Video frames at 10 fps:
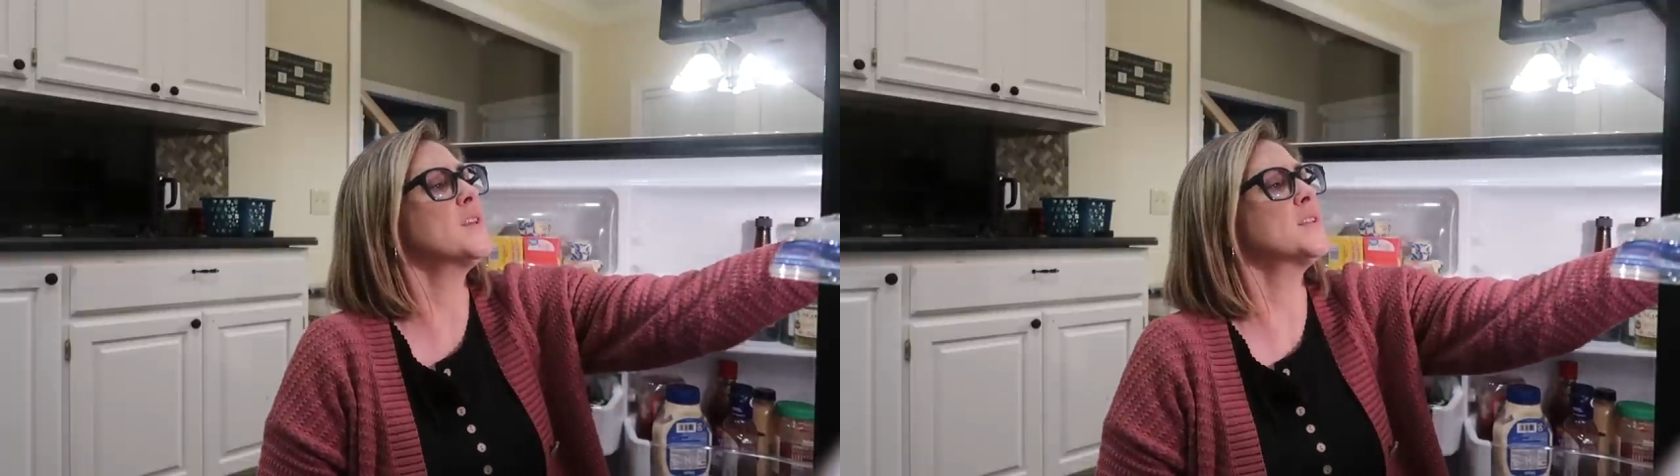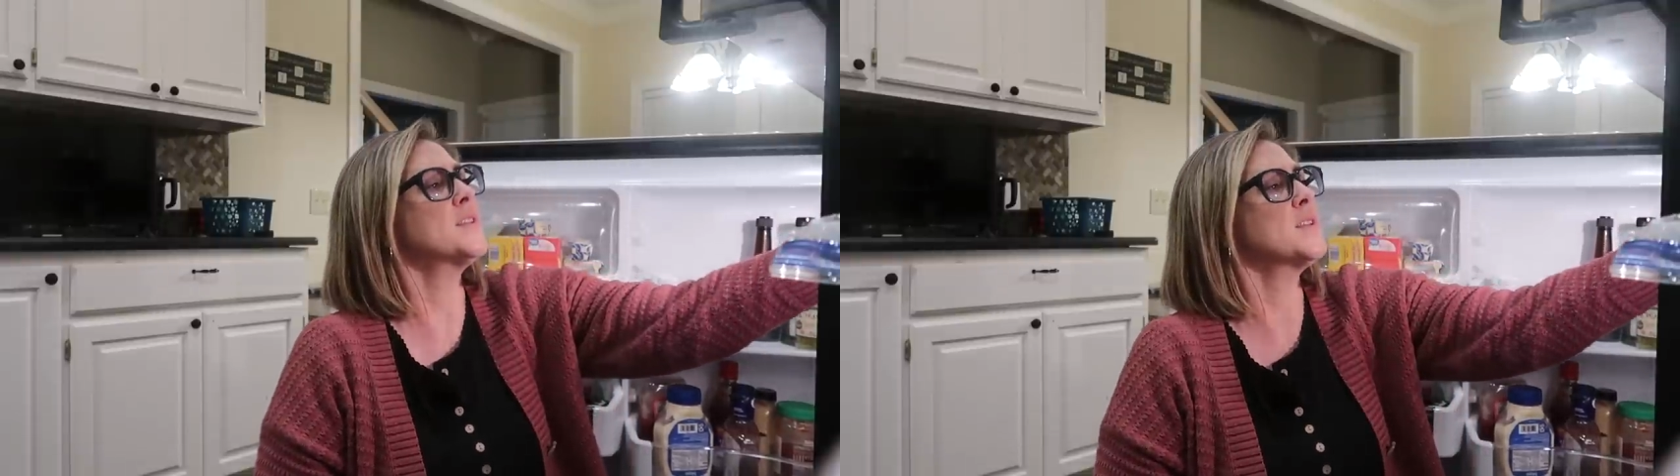
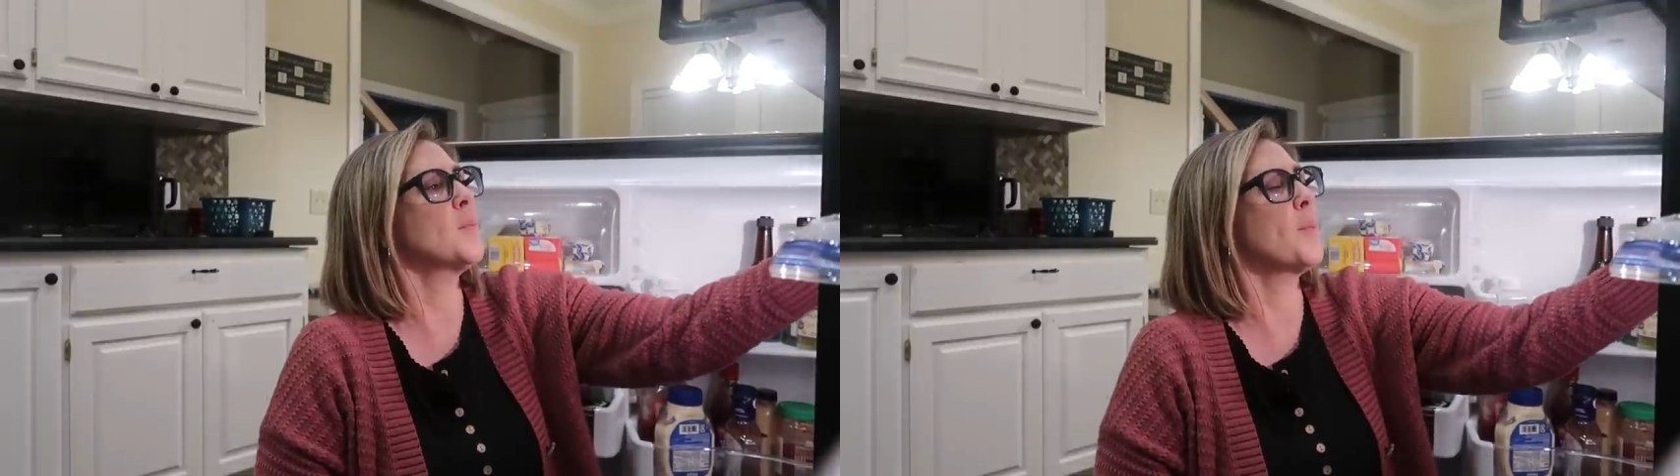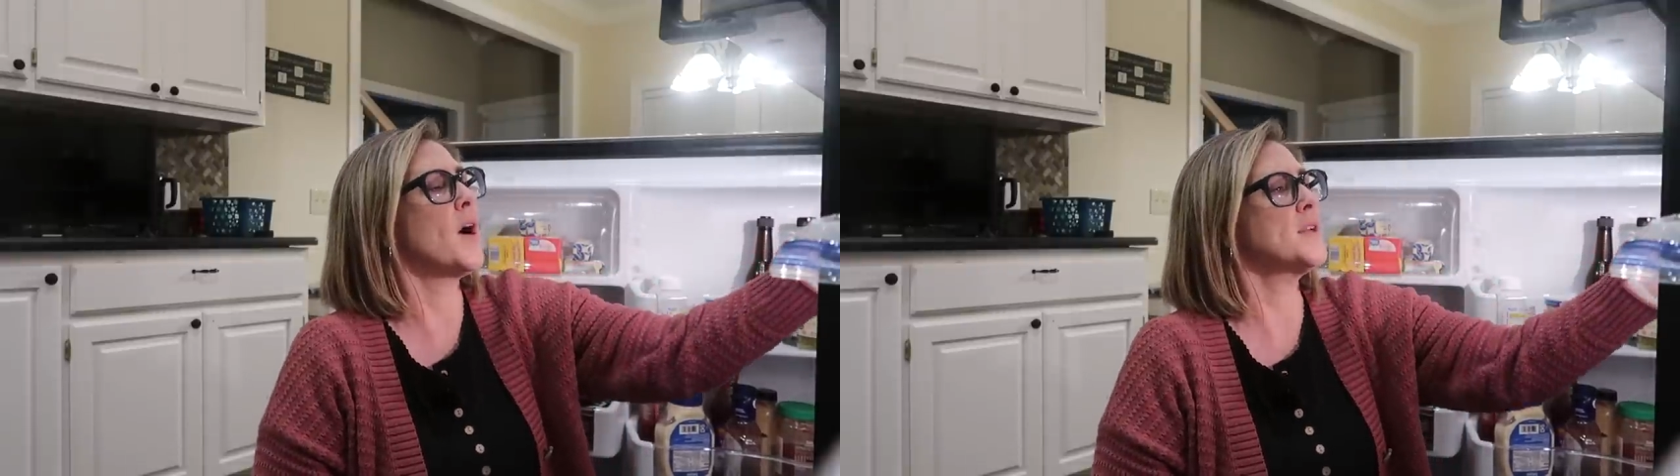this
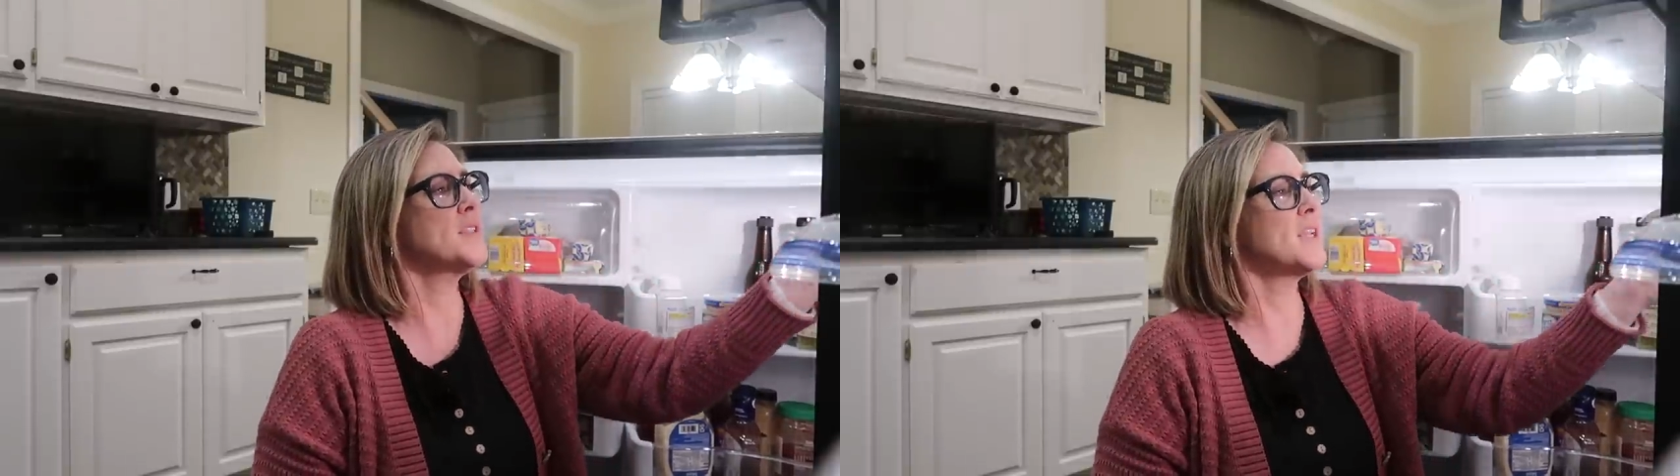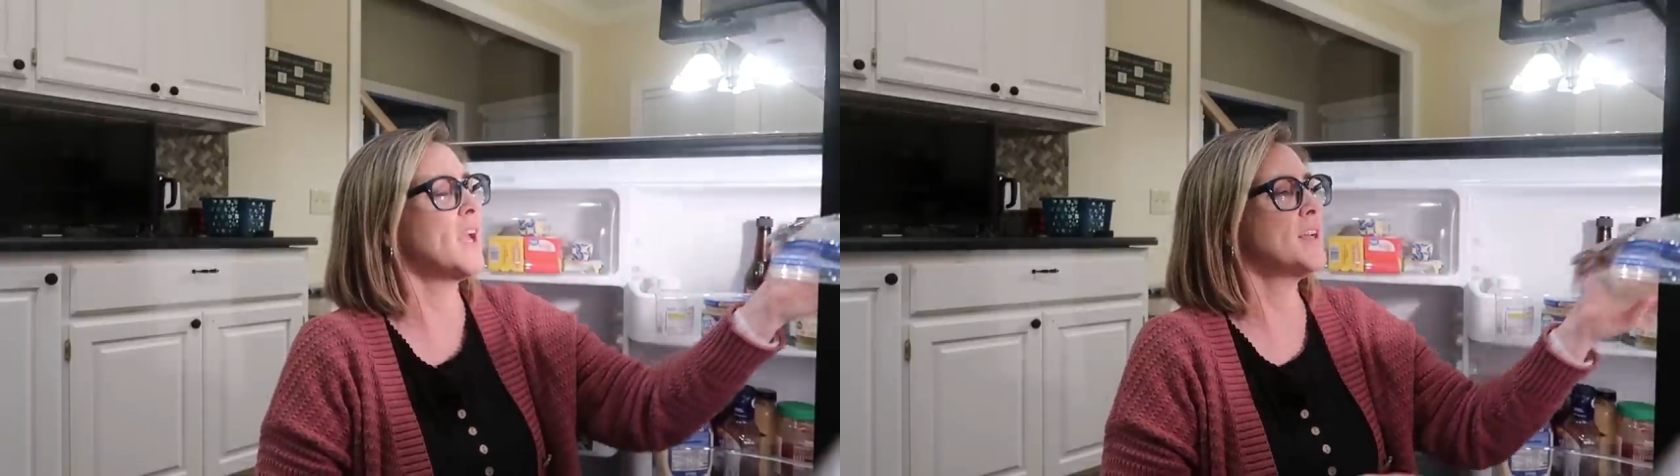
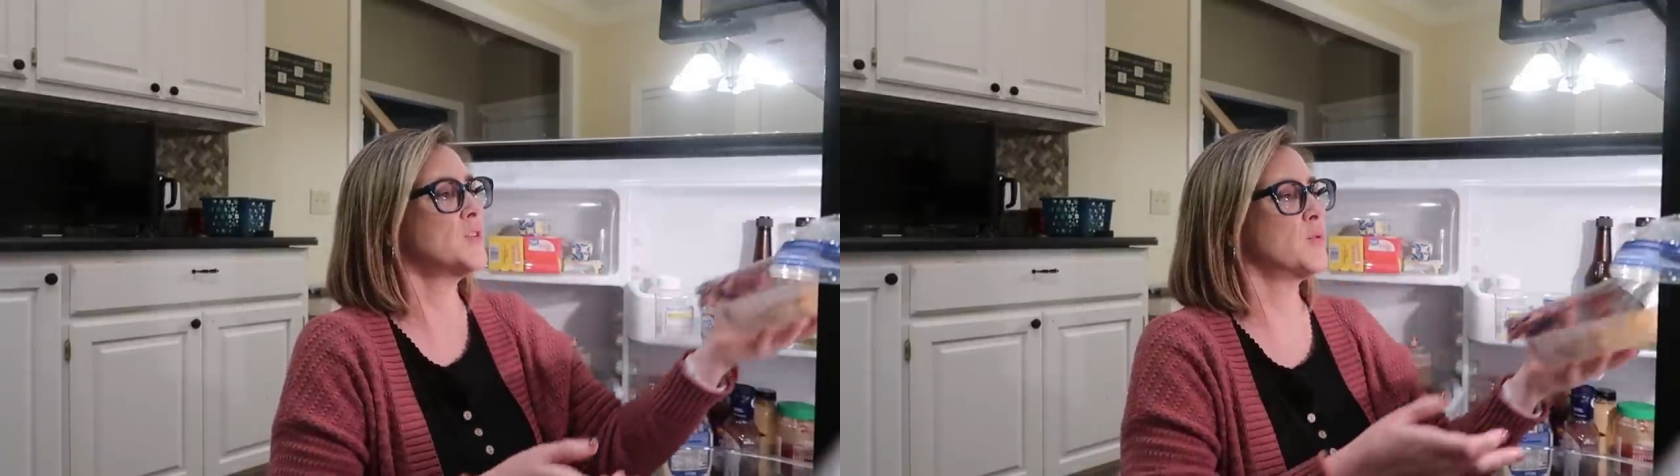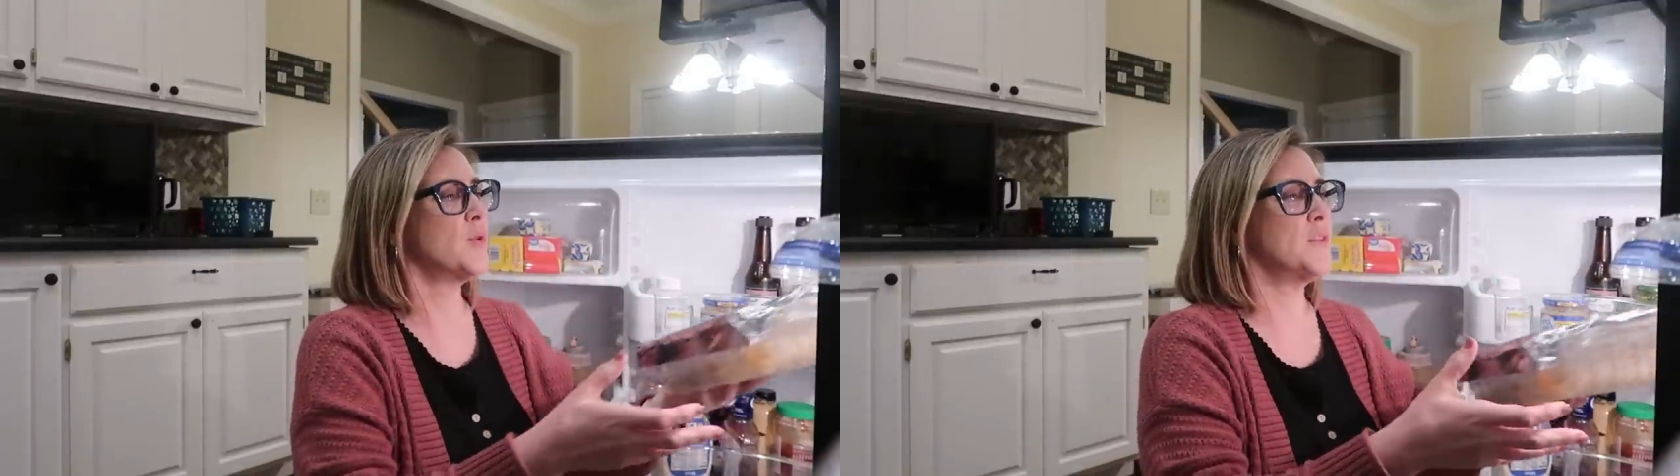pasta casserole.